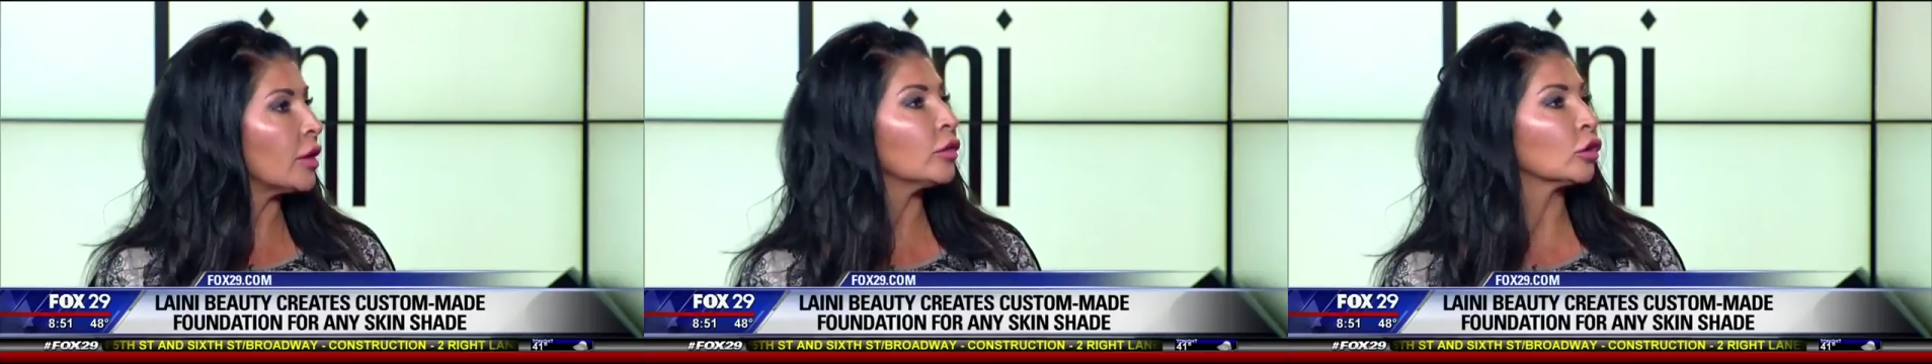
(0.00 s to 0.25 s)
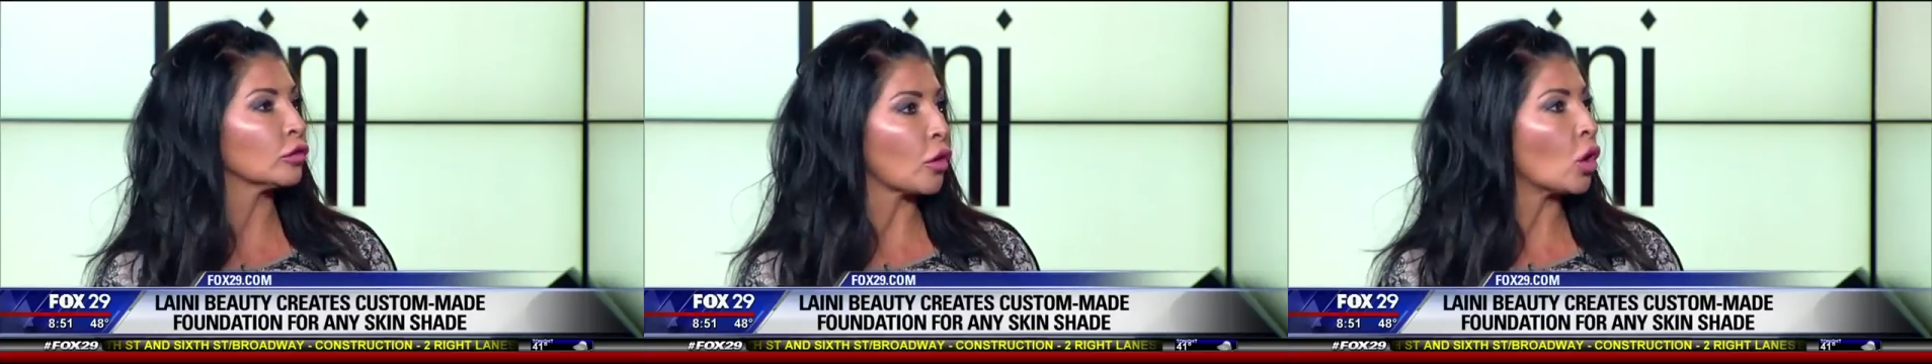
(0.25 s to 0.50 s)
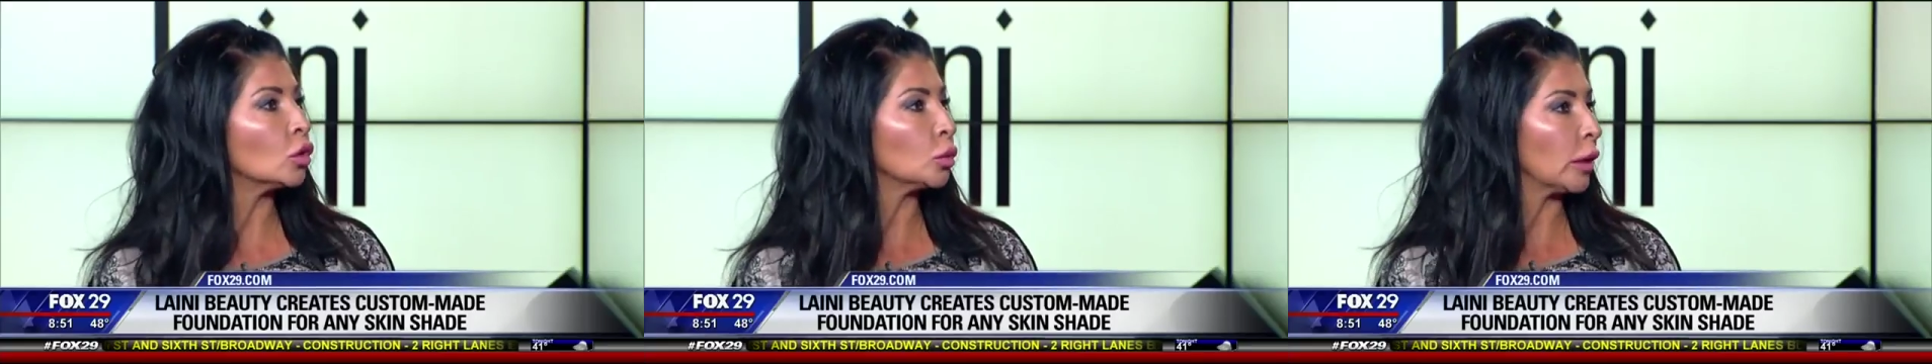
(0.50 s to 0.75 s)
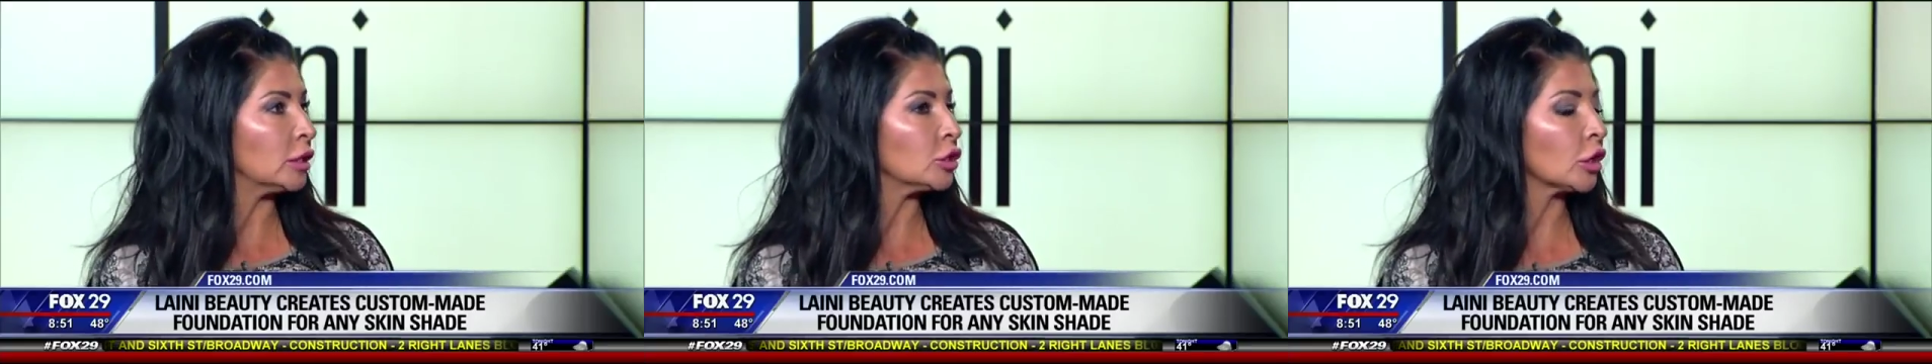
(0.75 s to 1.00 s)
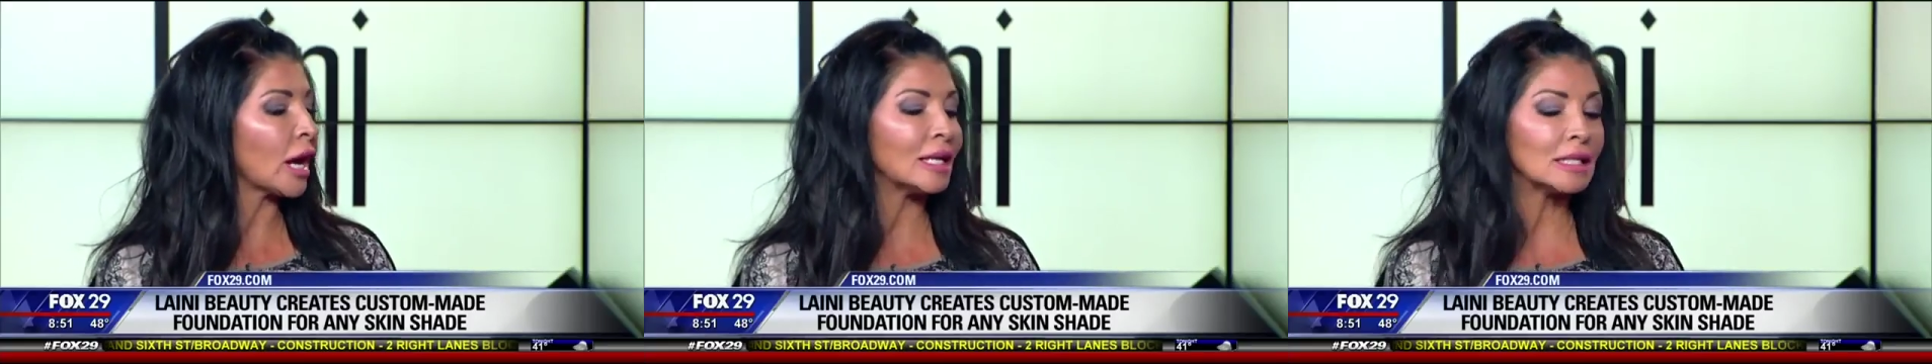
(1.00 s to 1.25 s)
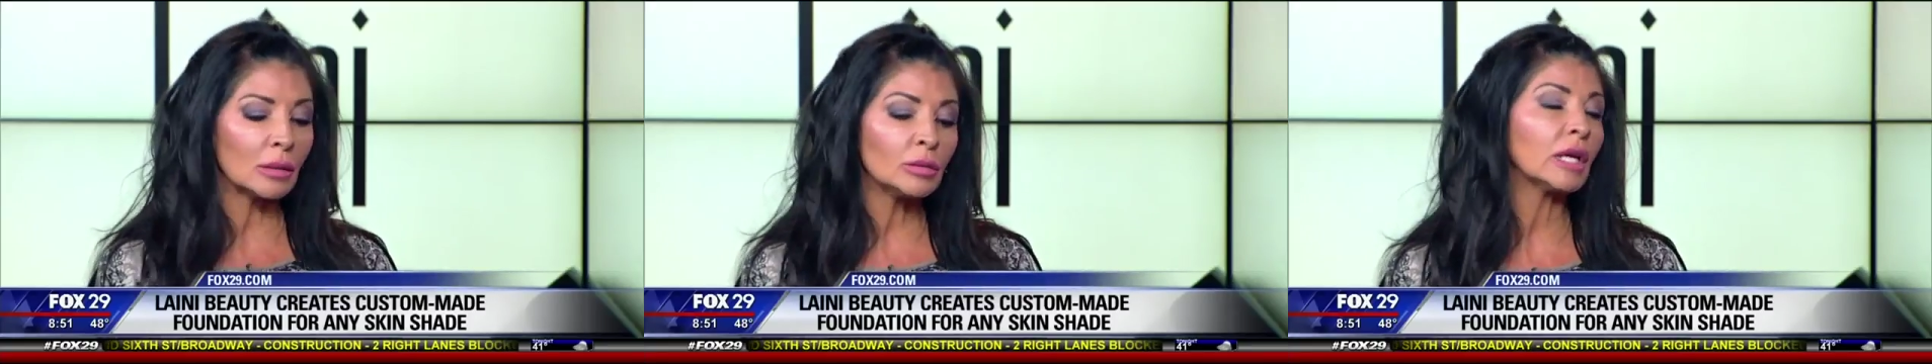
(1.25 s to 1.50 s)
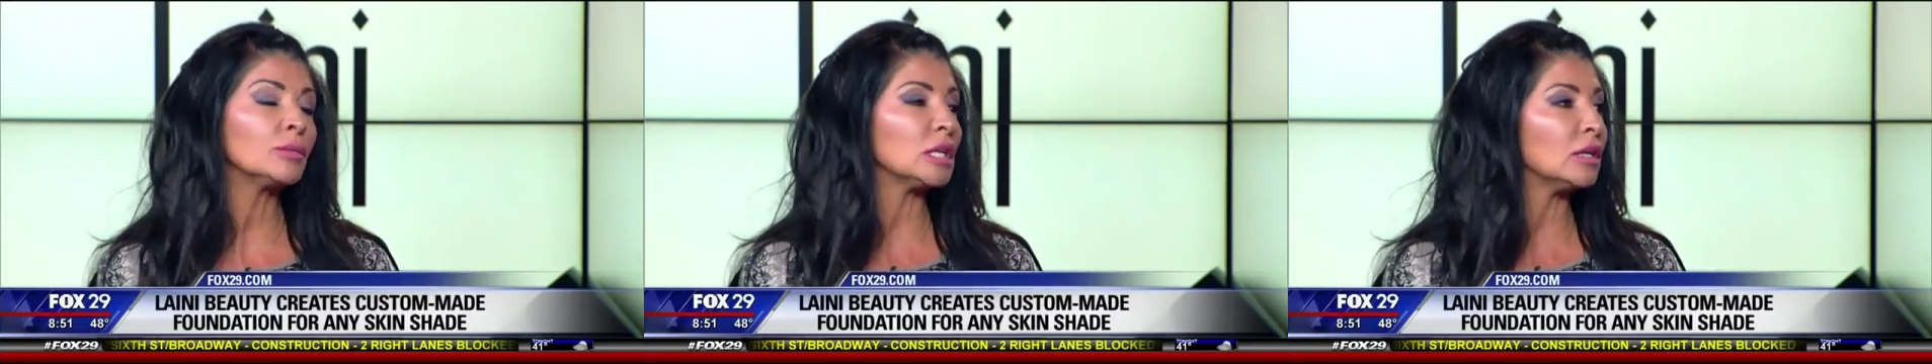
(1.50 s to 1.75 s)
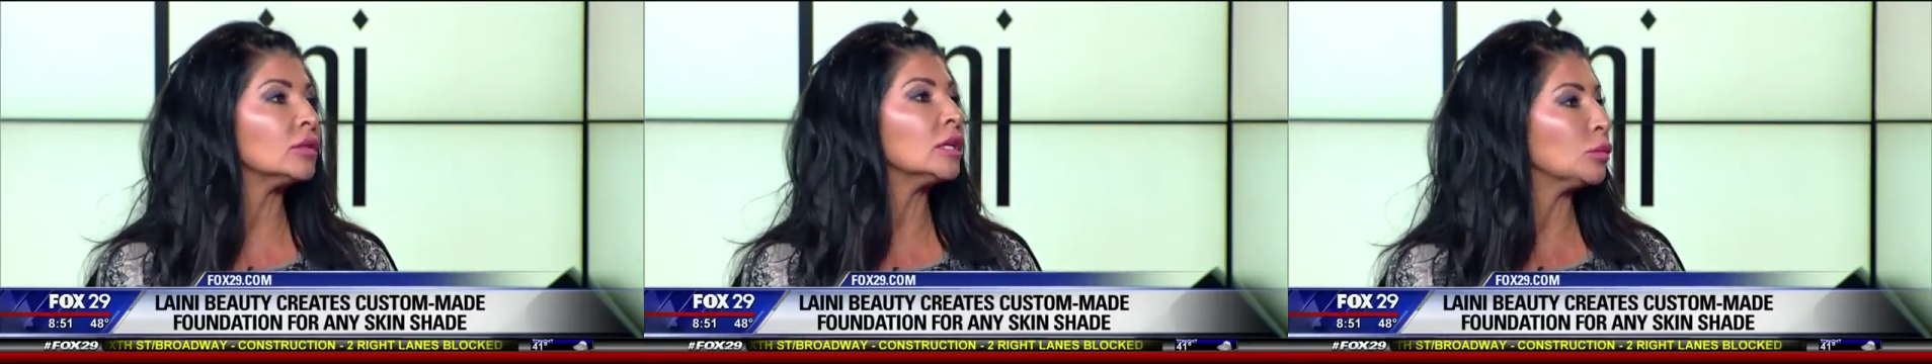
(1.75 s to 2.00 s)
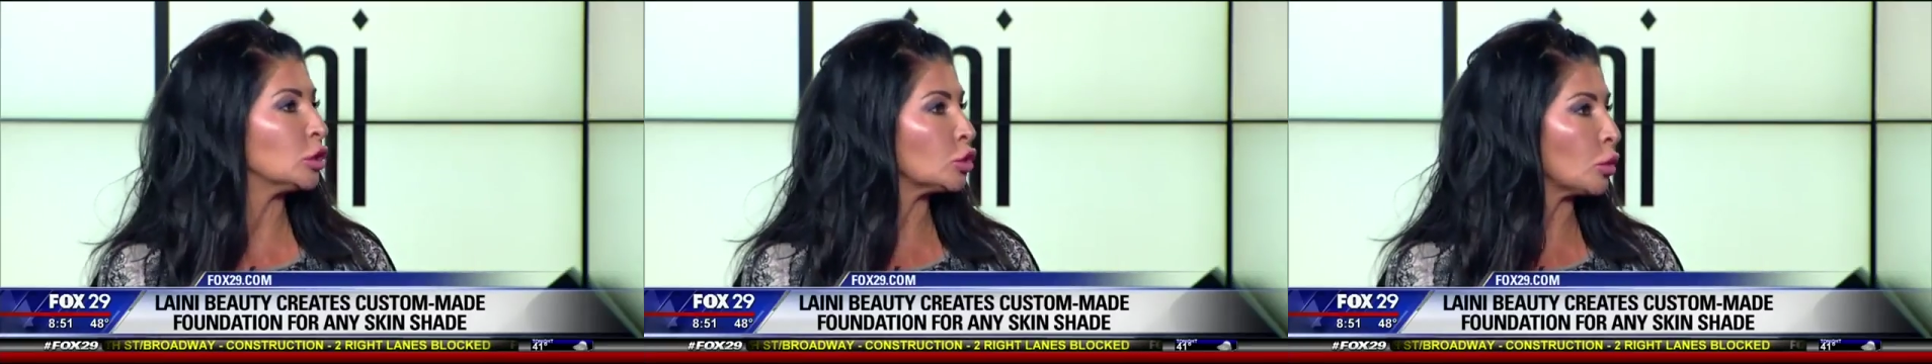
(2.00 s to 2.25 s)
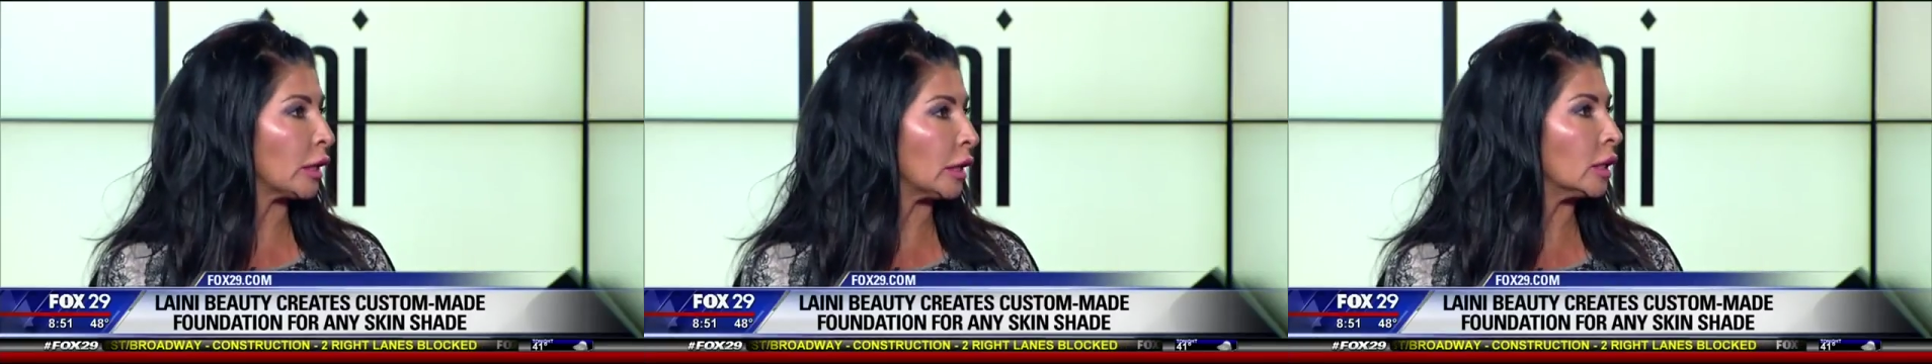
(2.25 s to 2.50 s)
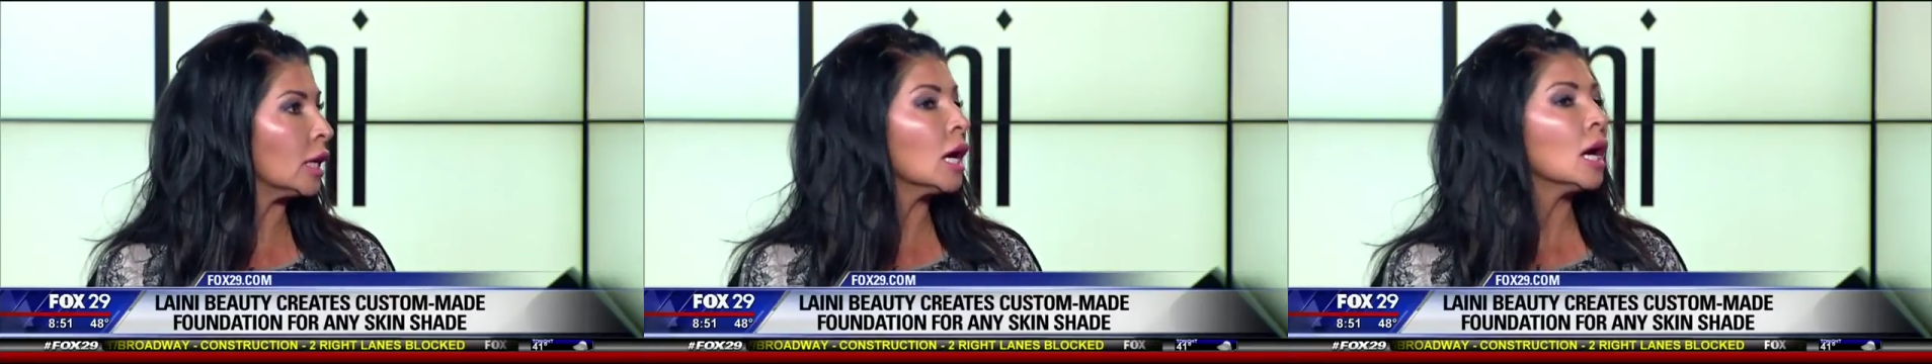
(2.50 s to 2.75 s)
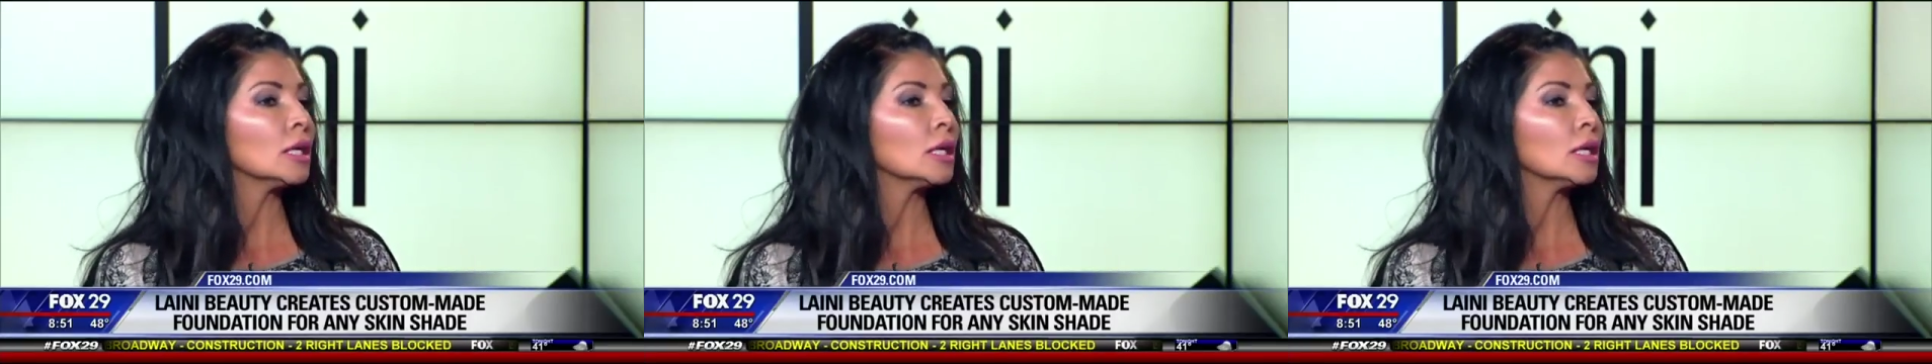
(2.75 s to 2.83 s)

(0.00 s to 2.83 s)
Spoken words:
then their fall and winter, and sometimes even in between.